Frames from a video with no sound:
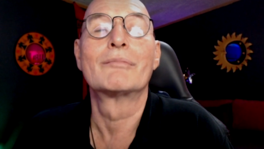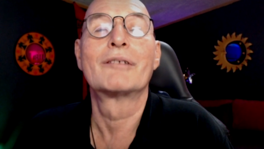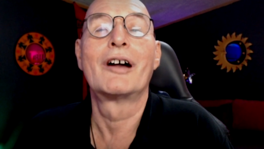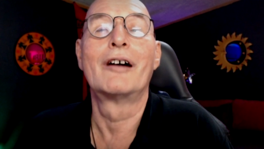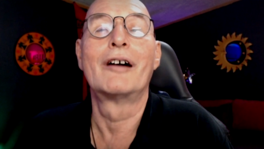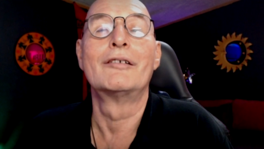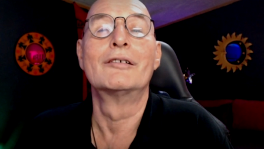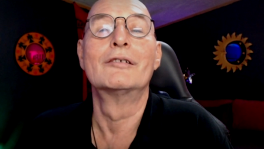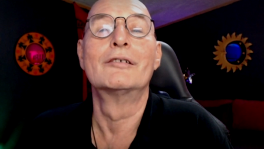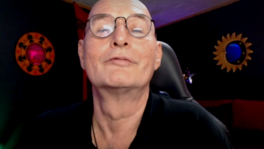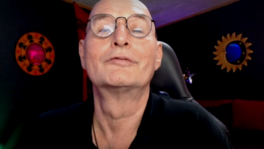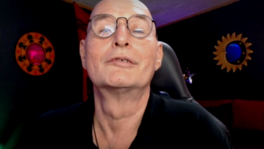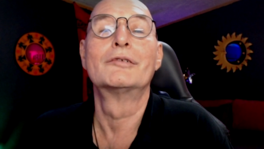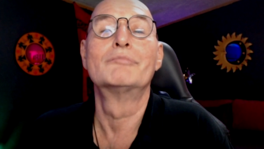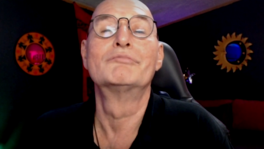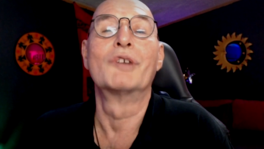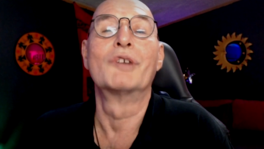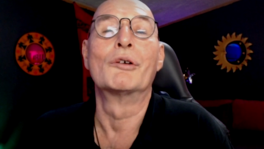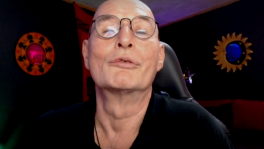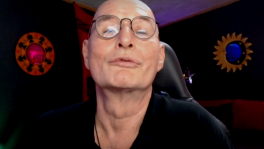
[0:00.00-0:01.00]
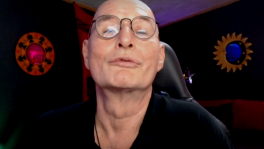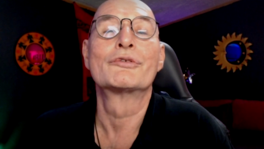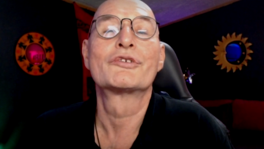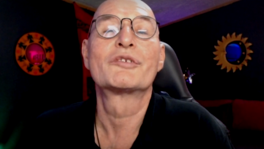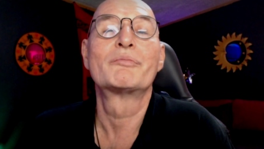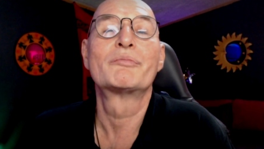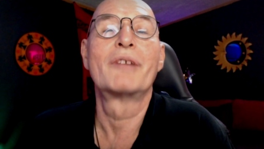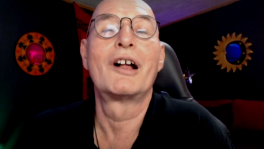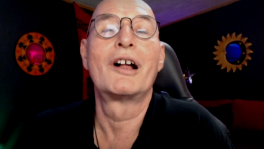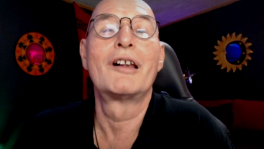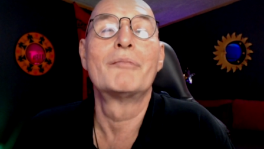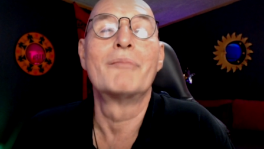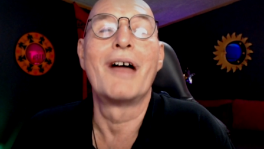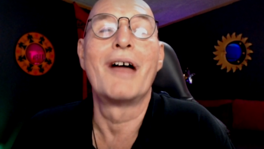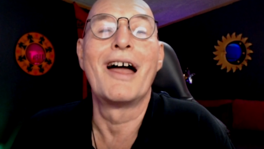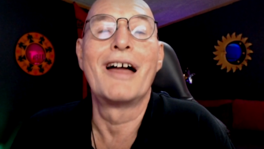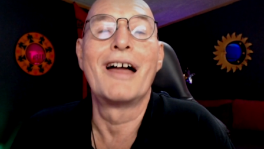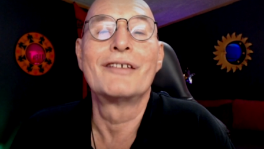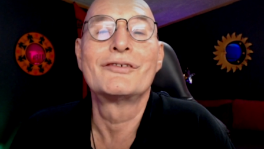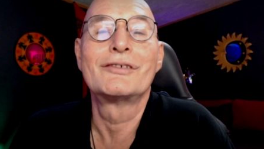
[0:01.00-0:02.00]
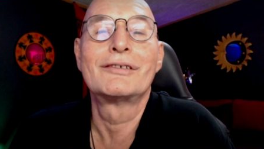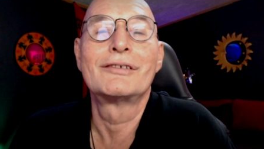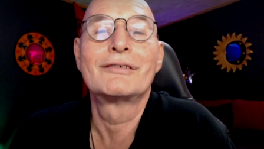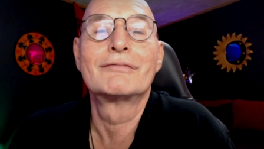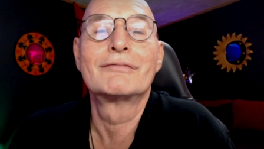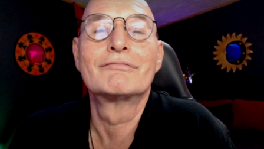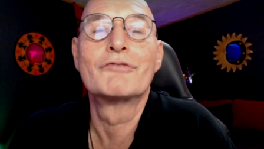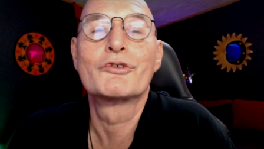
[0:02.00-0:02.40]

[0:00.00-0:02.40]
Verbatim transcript: kind of a bone spell magic,